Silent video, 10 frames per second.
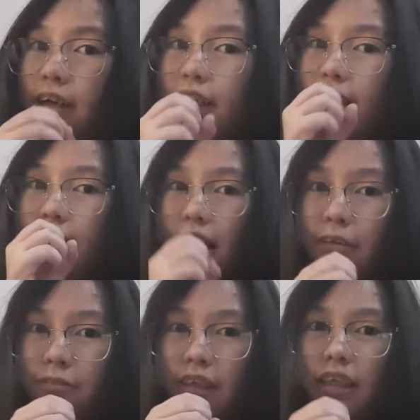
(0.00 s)
is
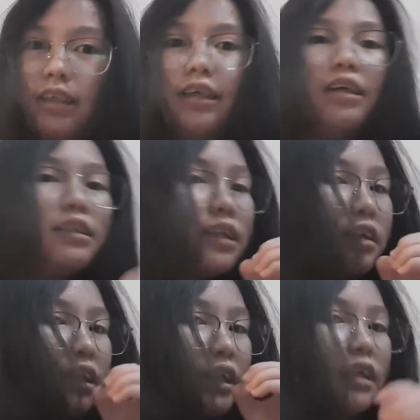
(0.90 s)
coughing,
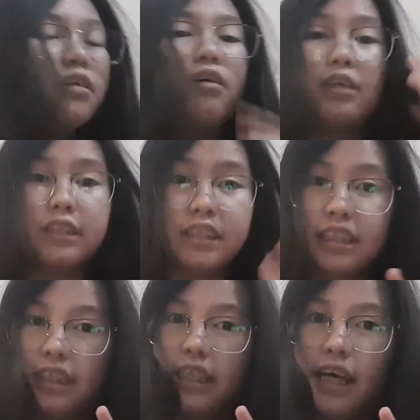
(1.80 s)
talking, or
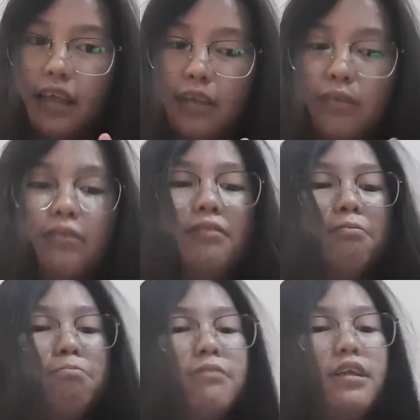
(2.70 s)
sneezing at you,
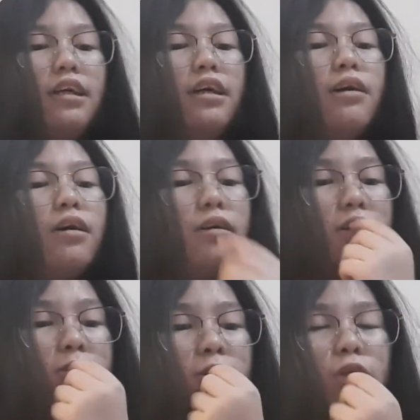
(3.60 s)

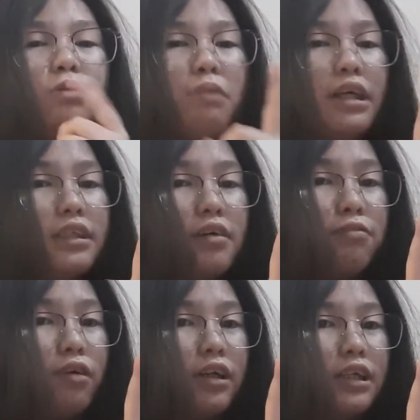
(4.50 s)
you must
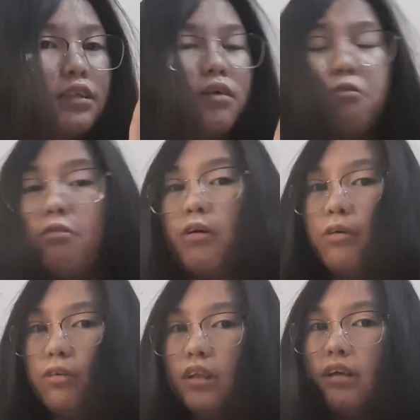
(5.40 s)
avoid it.
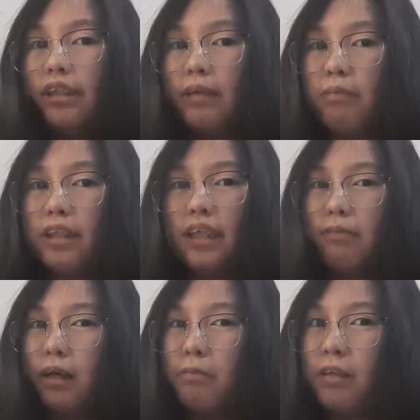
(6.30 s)
Who knows that person
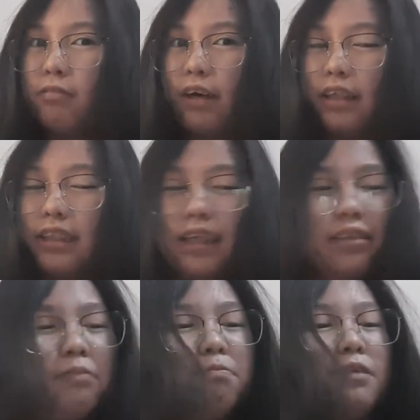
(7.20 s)
might be infected?
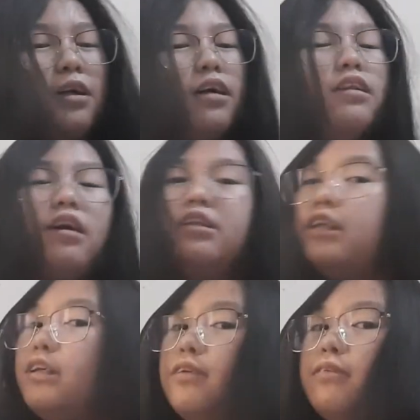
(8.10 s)
Not
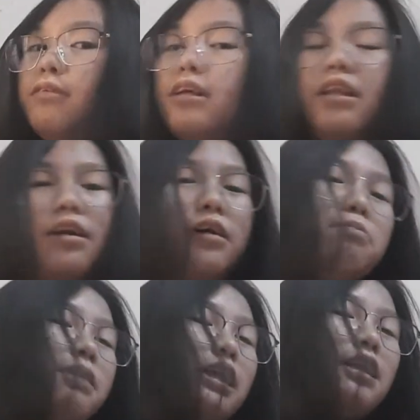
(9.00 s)
you, not
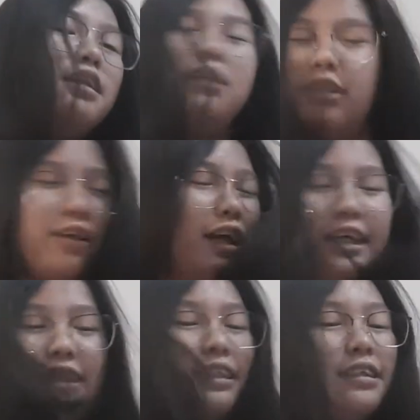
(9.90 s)
me, not
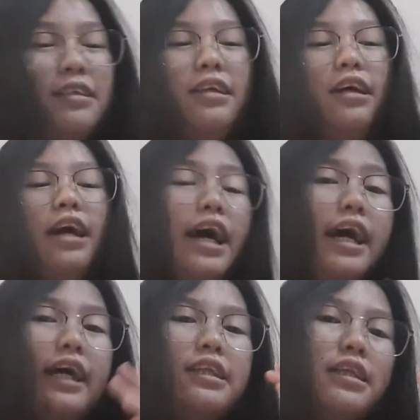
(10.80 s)
us.
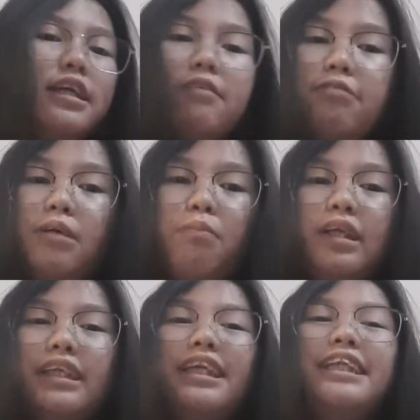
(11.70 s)
And if the
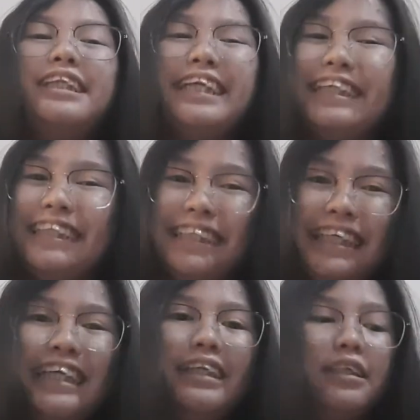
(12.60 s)
person is
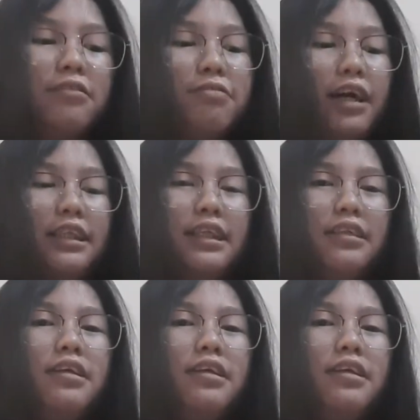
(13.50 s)
indeed infected,